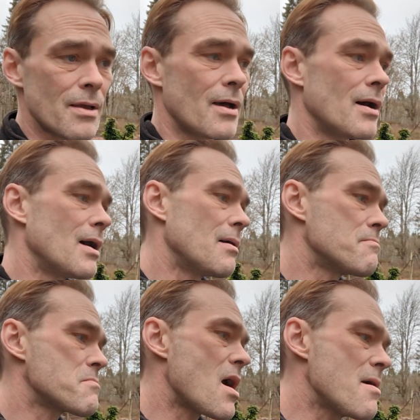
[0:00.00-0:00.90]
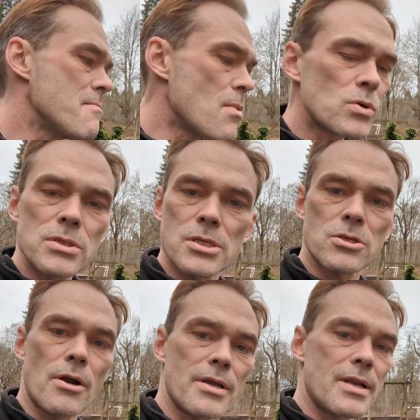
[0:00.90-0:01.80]
I am mostly
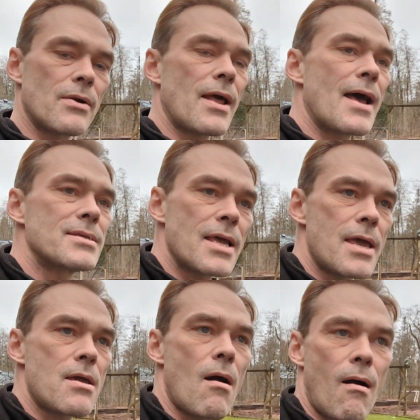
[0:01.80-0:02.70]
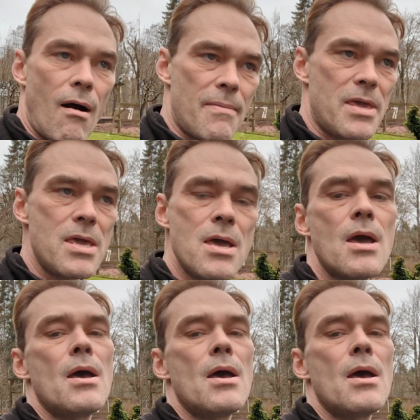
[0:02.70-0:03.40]
starting it out as a hobby